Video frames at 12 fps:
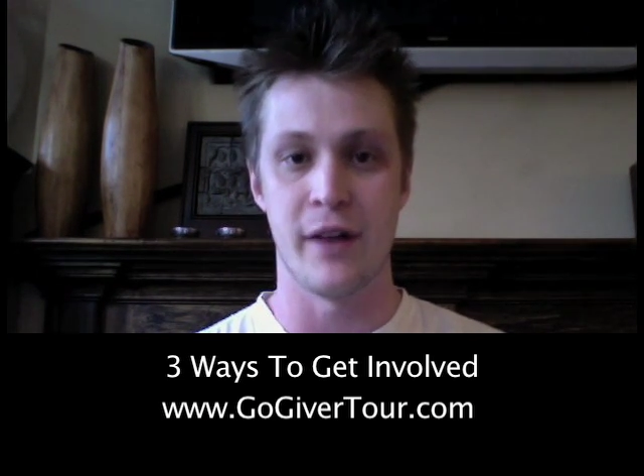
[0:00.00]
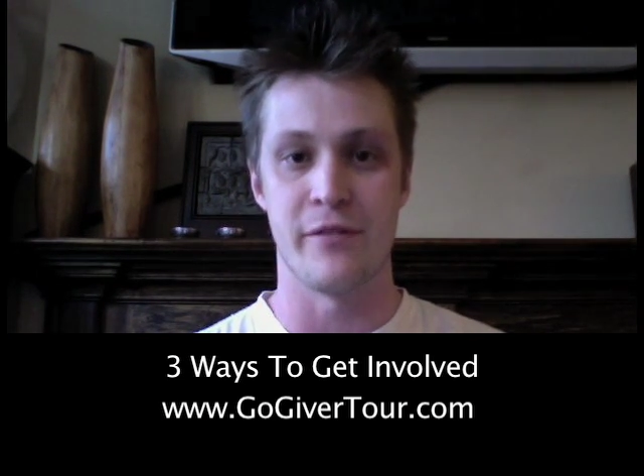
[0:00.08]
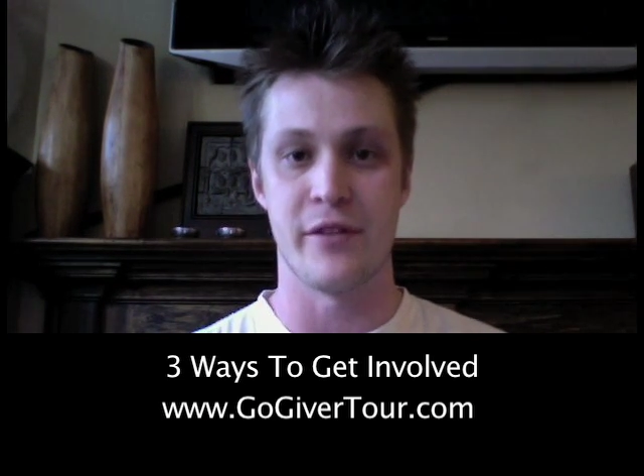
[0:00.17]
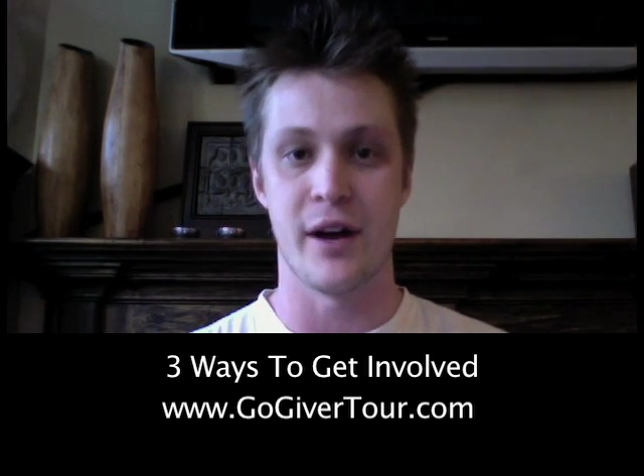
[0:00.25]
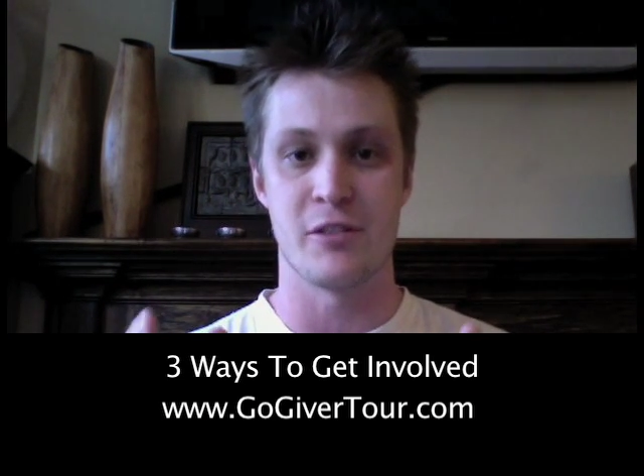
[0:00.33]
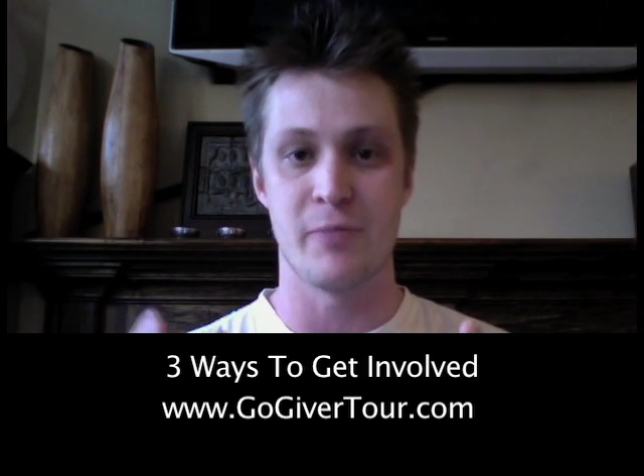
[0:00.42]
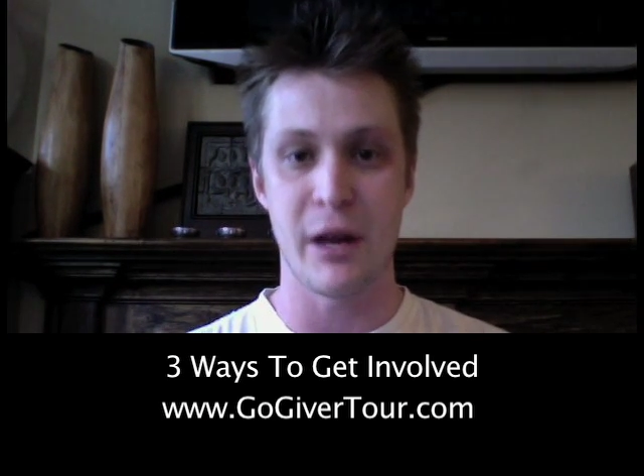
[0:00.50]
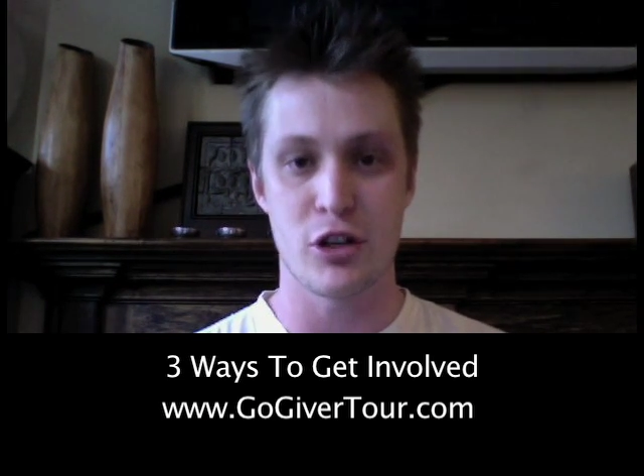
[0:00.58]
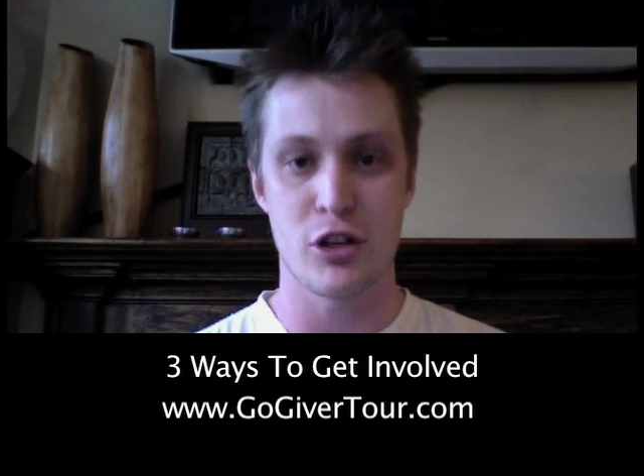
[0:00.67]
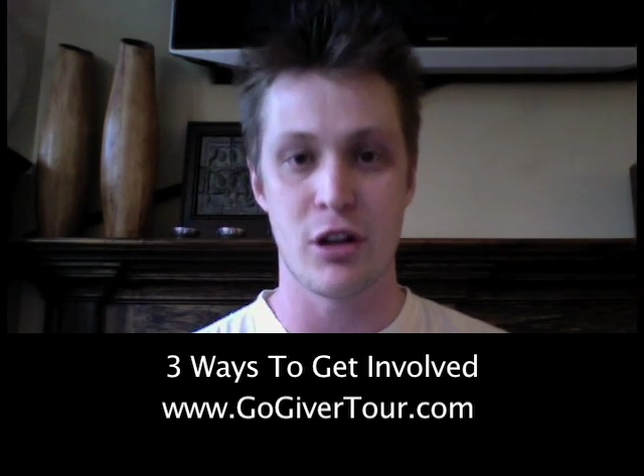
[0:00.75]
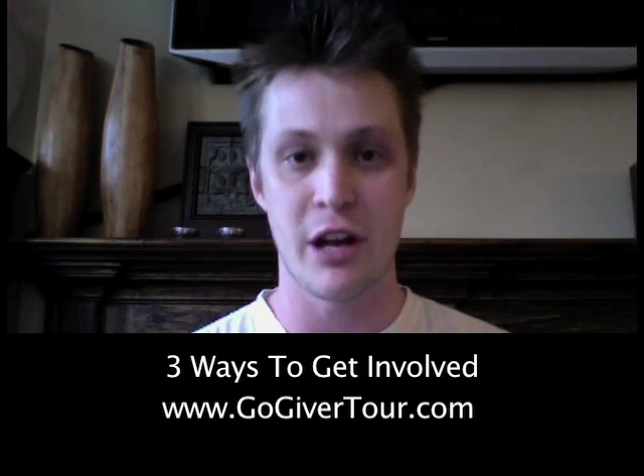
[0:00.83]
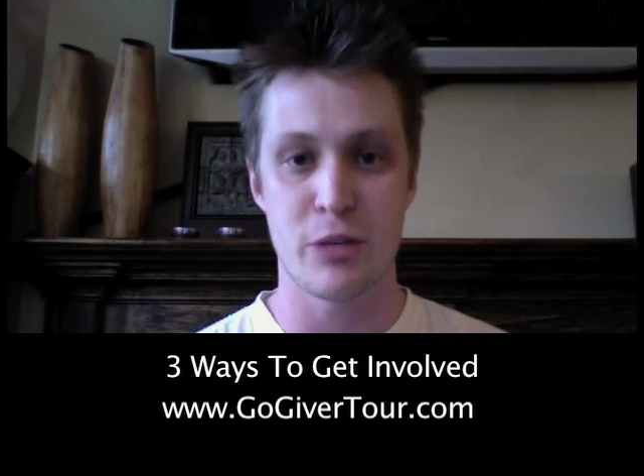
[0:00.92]
of
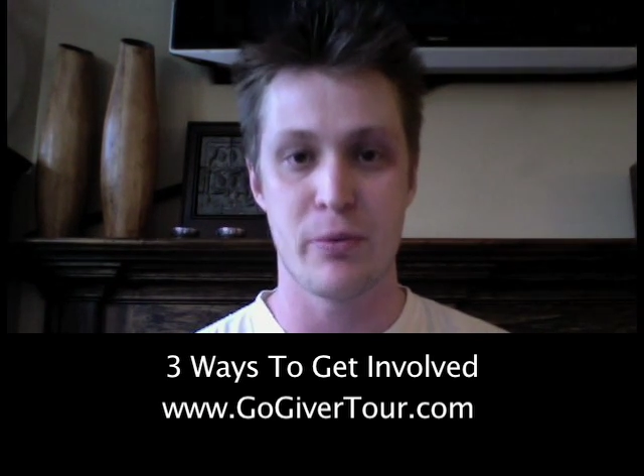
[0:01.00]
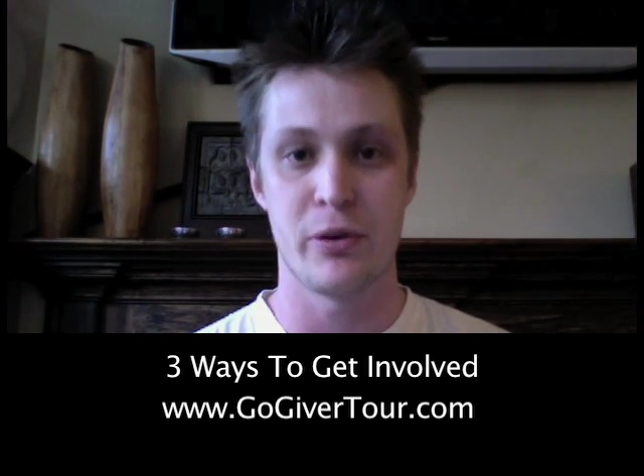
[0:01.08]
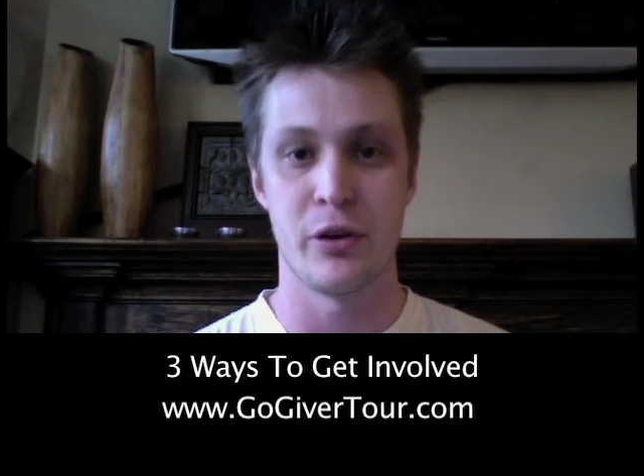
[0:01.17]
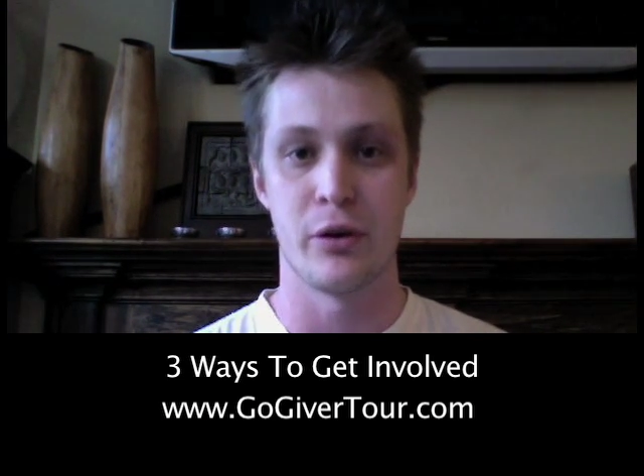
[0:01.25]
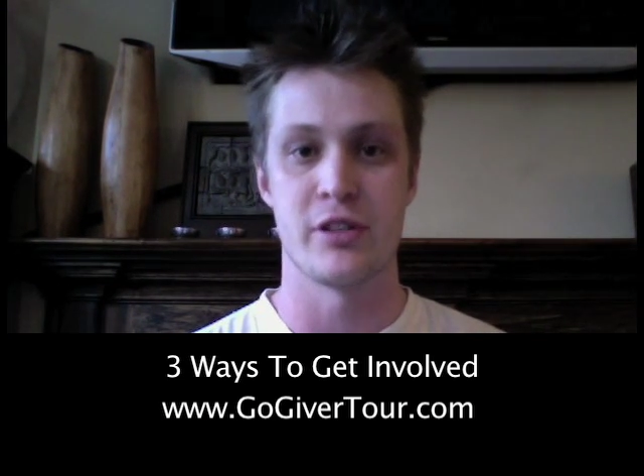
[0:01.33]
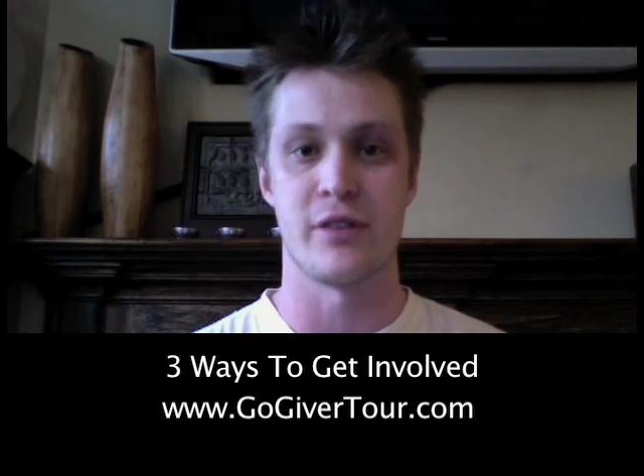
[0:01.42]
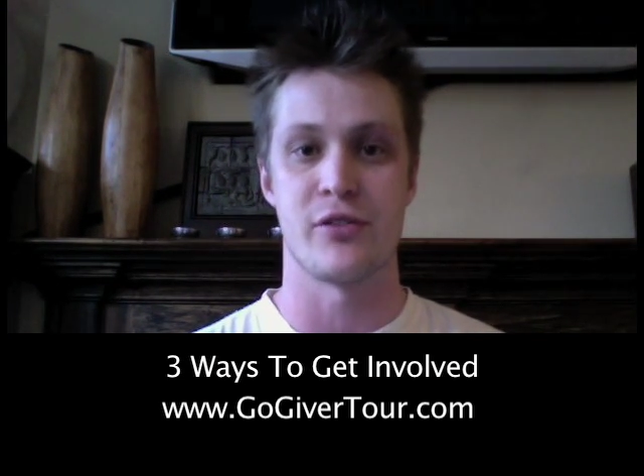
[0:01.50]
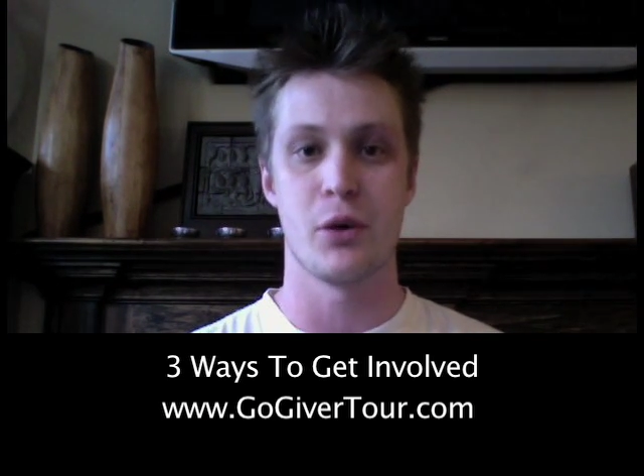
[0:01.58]
special entrepreneurs,